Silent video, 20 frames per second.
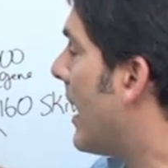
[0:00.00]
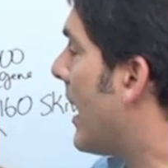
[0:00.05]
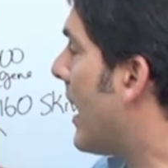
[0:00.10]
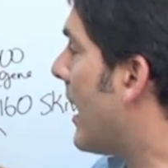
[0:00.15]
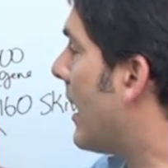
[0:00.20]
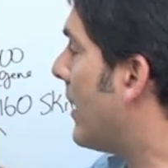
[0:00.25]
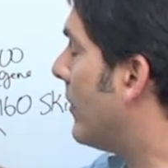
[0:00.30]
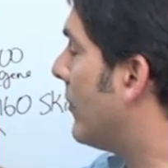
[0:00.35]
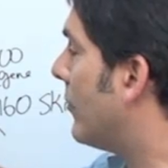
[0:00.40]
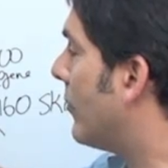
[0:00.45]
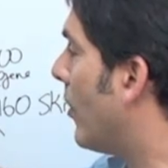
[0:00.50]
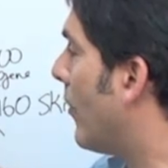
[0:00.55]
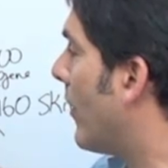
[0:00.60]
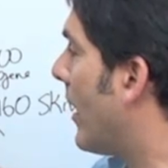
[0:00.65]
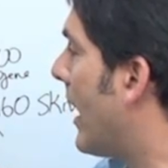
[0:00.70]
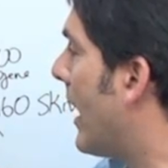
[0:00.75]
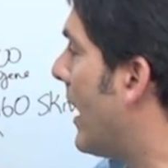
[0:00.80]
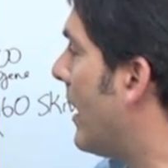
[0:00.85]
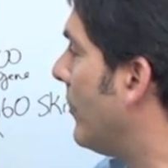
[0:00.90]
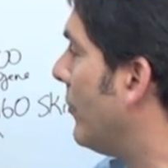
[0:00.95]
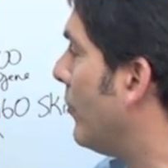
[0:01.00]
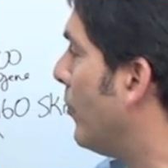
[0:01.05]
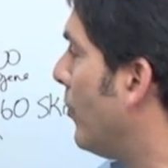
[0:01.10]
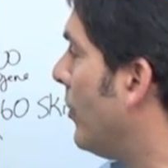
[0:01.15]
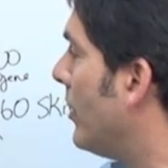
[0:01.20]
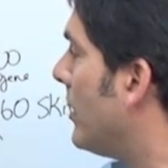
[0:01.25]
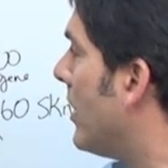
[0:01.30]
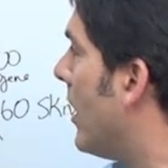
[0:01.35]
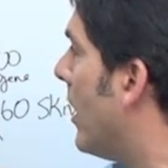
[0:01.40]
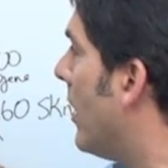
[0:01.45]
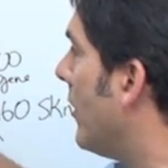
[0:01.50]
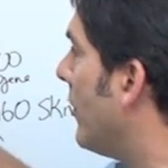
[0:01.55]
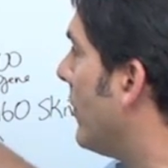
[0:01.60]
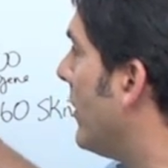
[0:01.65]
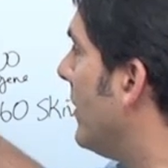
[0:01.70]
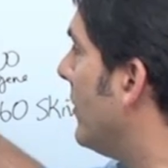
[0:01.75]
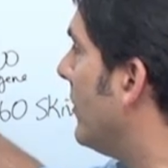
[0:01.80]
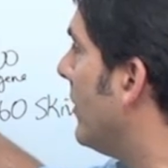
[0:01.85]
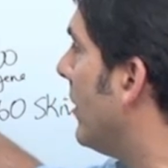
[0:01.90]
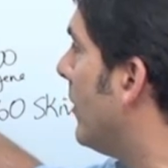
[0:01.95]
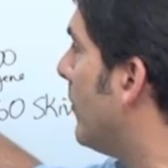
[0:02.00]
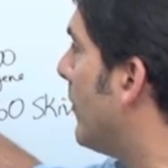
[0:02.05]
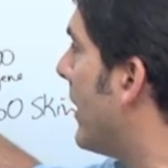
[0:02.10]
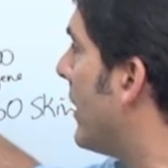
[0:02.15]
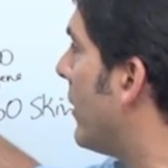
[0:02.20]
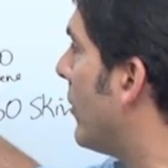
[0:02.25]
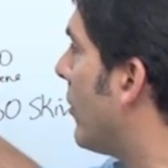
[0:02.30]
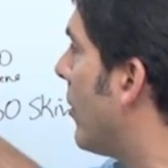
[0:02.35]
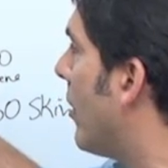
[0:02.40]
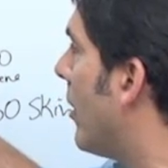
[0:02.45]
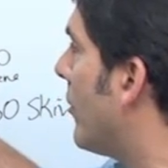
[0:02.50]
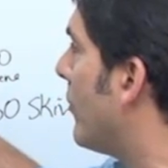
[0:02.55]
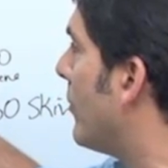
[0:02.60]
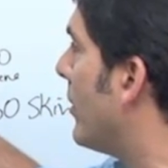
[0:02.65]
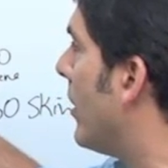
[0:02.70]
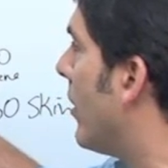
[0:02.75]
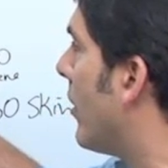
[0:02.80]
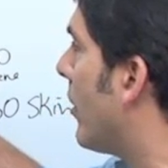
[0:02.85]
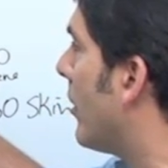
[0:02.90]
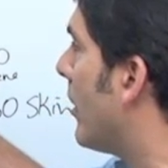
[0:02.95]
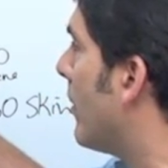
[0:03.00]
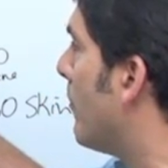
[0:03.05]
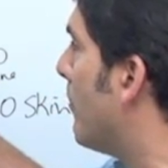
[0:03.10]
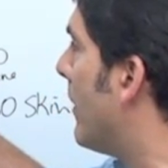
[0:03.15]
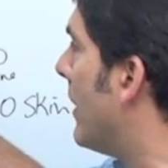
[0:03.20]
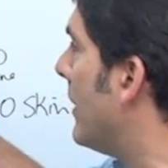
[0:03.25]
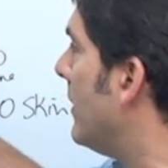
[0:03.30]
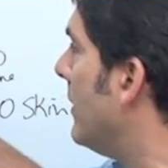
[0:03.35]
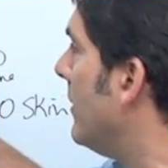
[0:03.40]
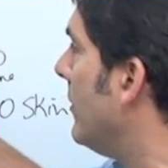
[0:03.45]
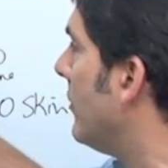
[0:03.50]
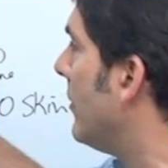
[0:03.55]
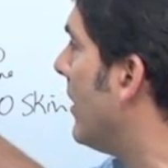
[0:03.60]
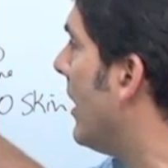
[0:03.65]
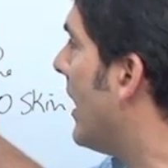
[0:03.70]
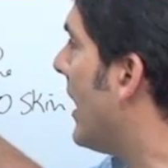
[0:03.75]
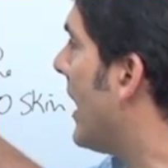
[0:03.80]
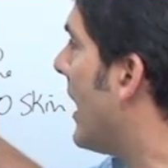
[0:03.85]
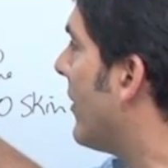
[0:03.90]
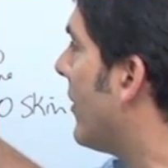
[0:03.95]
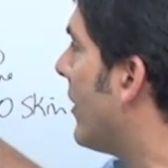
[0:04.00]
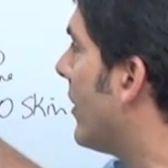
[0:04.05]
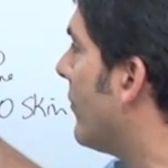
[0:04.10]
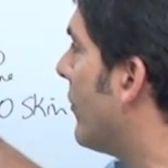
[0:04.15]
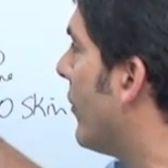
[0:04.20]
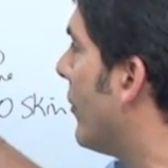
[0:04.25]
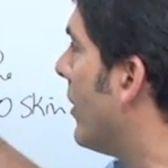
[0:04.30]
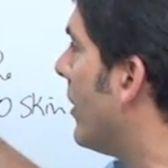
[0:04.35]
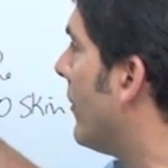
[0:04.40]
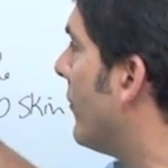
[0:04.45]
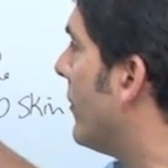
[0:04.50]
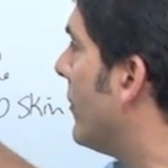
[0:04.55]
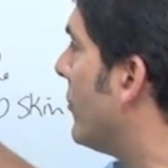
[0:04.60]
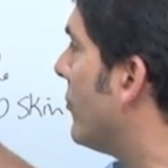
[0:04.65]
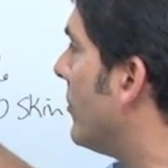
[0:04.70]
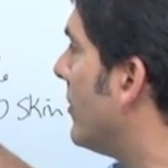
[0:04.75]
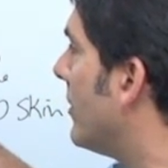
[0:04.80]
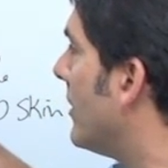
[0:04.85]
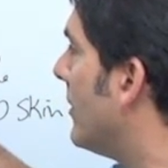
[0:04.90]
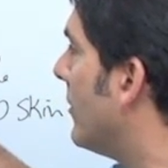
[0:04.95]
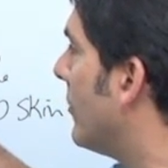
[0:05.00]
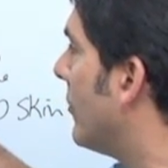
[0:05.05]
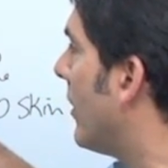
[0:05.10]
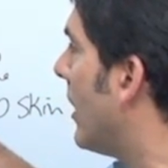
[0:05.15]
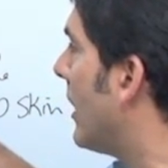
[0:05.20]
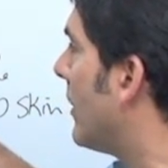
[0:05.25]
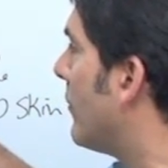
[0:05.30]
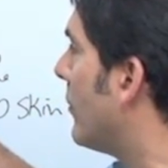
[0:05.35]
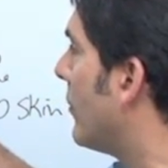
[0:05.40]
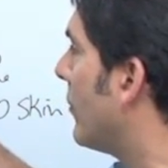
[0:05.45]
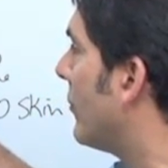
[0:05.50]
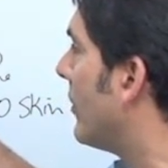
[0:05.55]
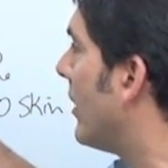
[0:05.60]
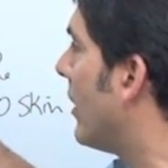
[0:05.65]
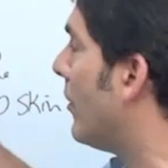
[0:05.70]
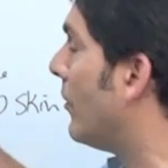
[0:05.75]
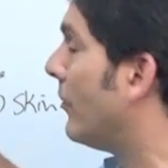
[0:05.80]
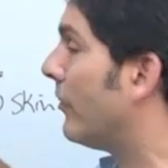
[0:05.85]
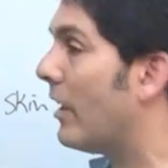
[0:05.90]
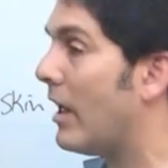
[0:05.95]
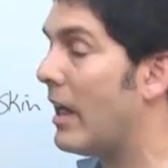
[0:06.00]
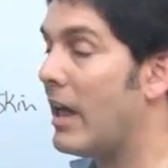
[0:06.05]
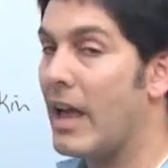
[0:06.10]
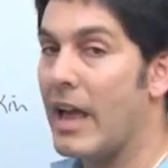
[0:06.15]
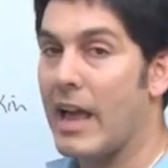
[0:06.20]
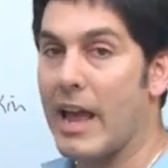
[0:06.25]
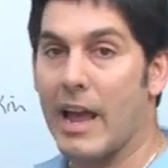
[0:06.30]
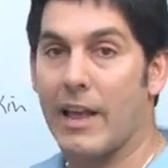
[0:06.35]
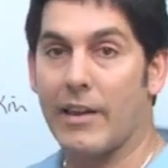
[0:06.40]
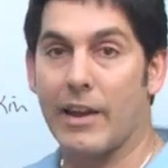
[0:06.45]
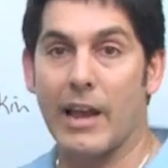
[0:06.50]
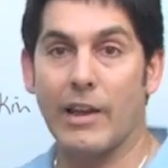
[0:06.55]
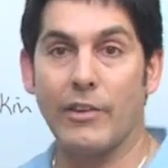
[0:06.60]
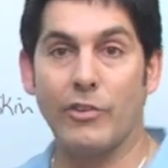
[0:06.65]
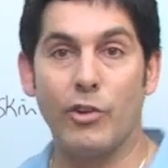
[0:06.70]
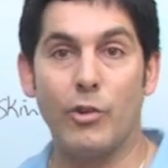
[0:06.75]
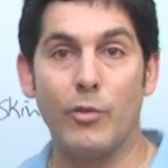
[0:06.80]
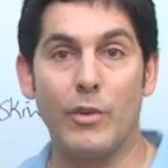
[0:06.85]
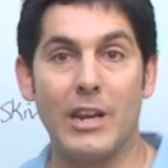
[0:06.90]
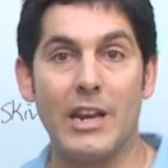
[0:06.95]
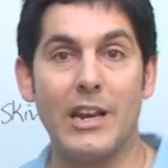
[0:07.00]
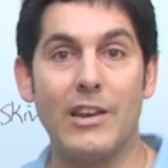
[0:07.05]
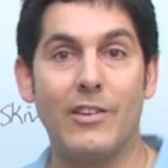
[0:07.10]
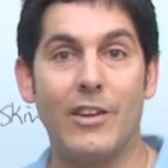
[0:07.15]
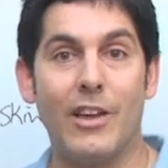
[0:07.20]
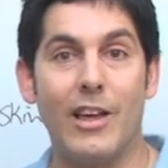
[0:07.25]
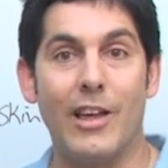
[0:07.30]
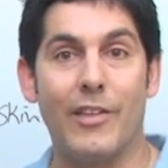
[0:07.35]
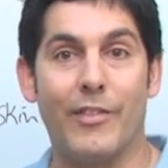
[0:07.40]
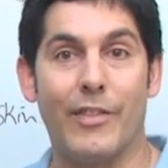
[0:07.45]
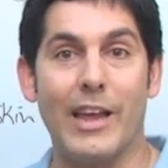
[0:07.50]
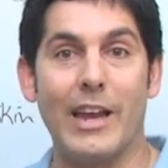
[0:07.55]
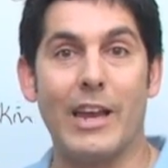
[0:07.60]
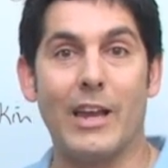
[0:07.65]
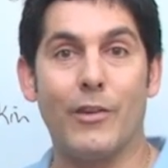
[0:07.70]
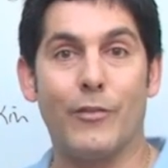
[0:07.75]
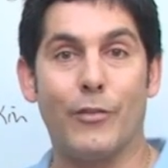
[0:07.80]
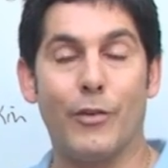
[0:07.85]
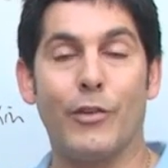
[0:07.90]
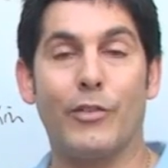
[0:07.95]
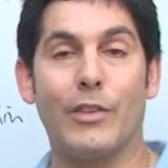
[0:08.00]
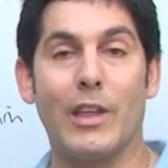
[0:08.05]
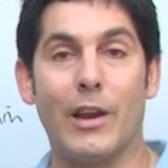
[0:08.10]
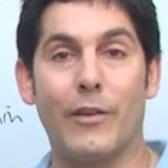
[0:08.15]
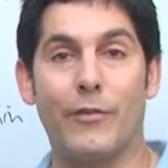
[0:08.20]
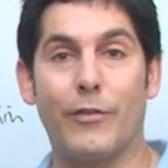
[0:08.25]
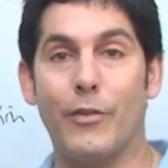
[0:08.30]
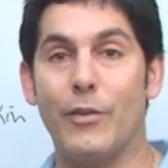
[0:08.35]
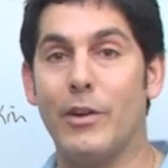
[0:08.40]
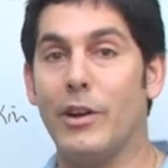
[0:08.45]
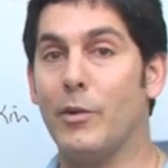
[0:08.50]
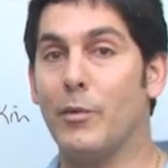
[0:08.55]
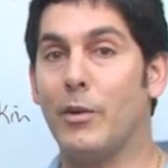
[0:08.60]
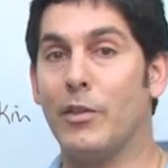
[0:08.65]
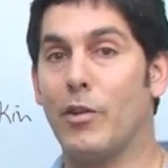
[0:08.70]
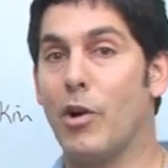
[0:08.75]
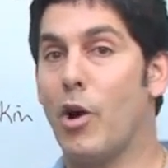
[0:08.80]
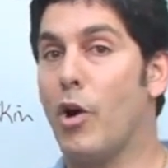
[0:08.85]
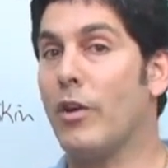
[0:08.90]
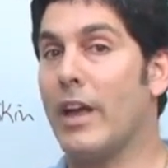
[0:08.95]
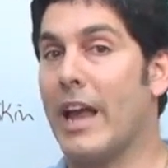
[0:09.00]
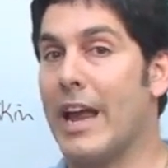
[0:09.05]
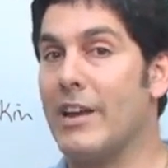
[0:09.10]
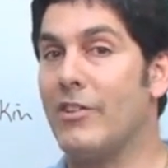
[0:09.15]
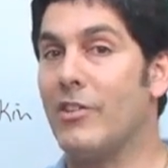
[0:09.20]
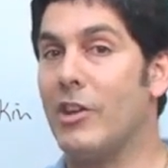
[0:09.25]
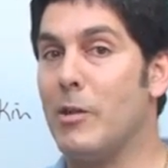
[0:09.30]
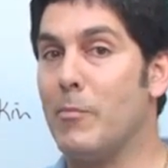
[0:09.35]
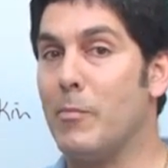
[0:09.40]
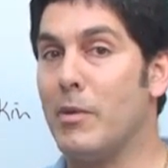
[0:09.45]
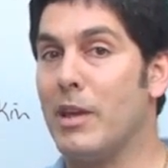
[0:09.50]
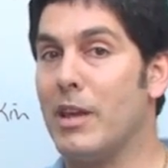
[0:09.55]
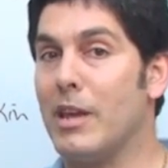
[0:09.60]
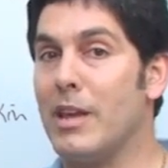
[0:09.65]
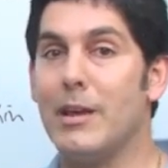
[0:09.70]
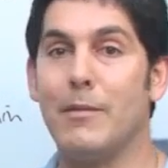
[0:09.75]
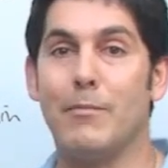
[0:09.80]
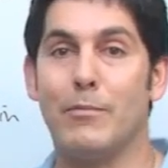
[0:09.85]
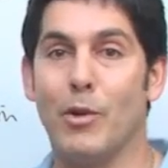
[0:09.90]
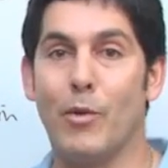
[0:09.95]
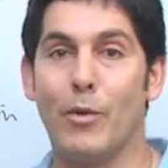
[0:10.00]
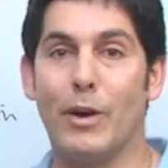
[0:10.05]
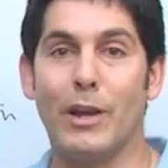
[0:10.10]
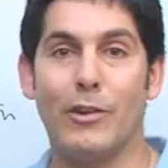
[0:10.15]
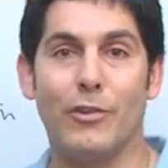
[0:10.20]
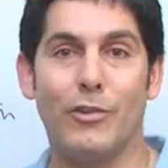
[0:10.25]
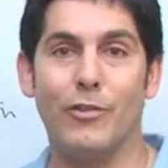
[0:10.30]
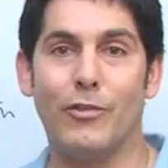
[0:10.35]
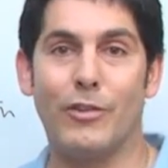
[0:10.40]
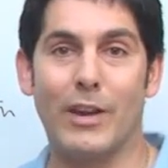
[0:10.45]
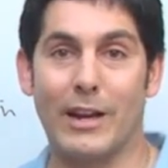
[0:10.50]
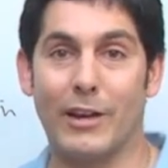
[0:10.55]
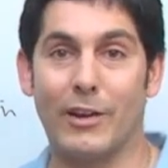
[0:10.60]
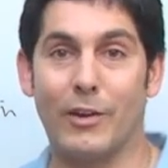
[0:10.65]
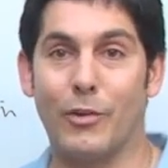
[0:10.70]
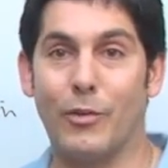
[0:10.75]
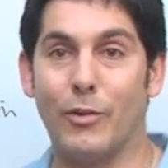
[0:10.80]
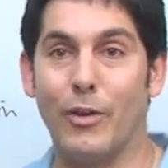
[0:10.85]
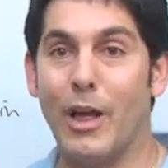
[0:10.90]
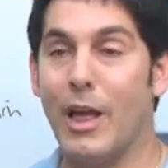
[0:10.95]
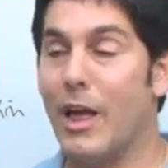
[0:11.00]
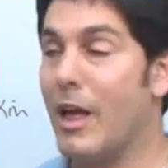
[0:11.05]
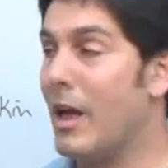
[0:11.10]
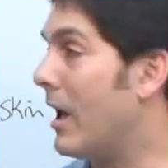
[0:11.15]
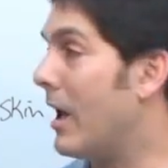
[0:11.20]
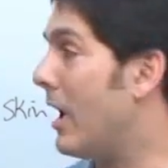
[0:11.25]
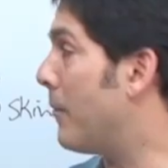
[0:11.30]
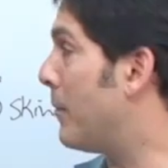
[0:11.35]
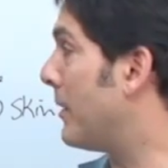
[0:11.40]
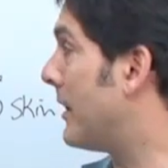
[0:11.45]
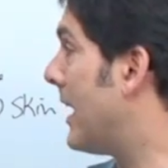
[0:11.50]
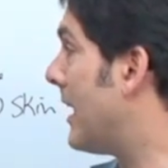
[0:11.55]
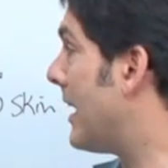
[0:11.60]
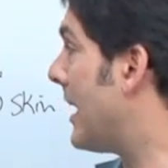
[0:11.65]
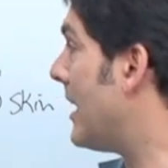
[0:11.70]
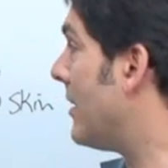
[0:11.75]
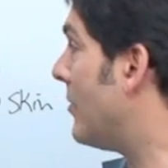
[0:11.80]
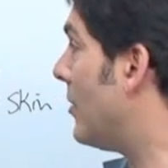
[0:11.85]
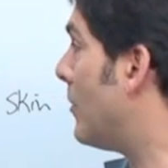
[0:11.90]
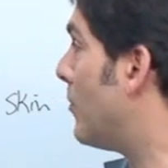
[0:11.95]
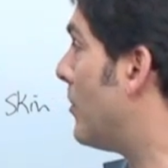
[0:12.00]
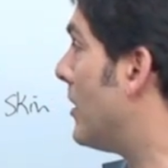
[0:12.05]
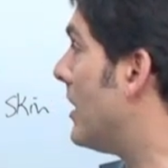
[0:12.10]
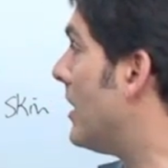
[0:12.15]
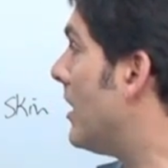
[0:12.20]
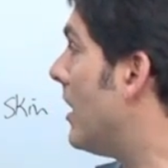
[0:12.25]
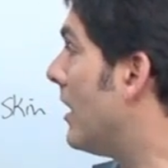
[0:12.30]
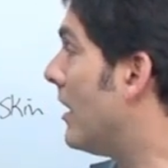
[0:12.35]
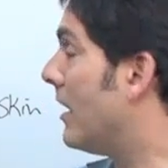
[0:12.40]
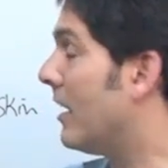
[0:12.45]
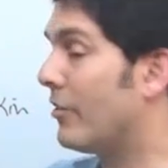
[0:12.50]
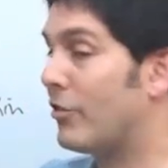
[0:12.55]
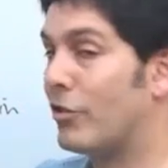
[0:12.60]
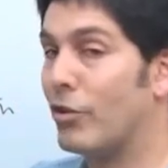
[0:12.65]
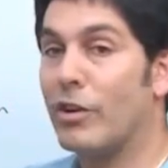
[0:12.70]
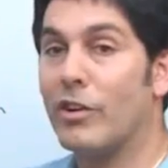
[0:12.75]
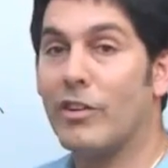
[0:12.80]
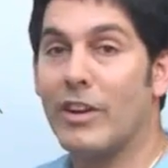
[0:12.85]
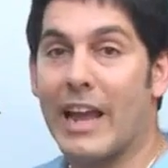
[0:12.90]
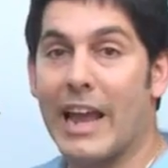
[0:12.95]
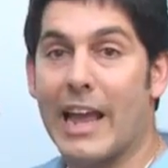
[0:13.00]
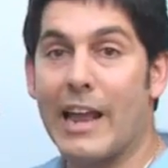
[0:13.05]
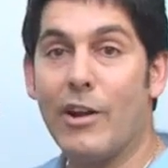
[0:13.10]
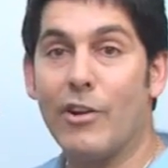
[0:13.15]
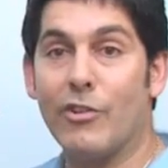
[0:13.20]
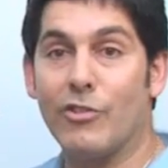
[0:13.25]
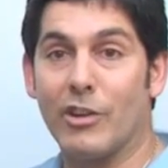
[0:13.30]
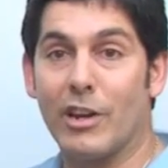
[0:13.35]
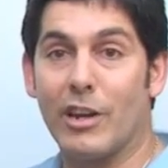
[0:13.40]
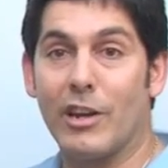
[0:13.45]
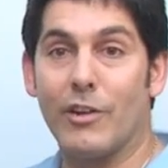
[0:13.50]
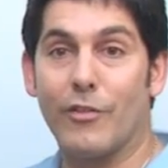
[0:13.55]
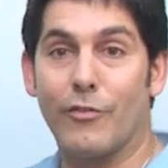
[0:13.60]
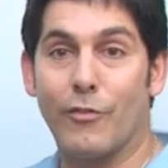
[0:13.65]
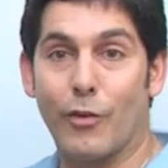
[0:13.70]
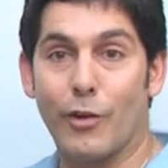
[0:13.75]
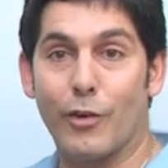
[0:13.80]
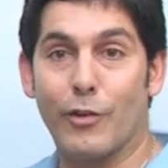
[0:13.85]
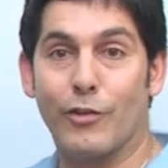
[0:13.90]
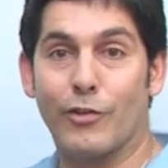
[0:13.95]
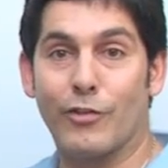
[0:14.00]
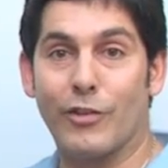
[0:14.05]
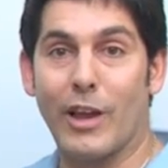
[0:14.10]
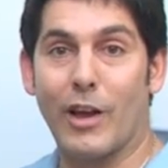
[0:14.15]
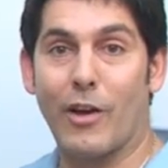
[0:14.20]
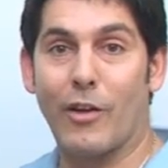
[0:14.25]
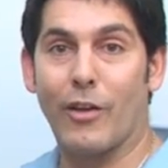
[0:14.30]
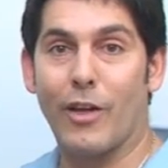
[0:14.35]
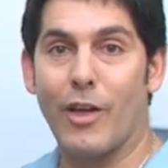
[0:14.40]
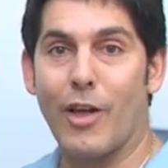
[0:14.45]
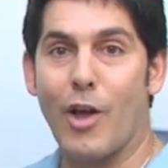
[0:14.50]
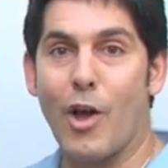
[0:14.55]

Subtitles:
And so as we're young, these little mitochondria are in abundance, and they're very efficient inside of your cells. And as you eat, they convert that food into what's called ATP. Don't get too technical, but that ATP is turned into energy for your cell.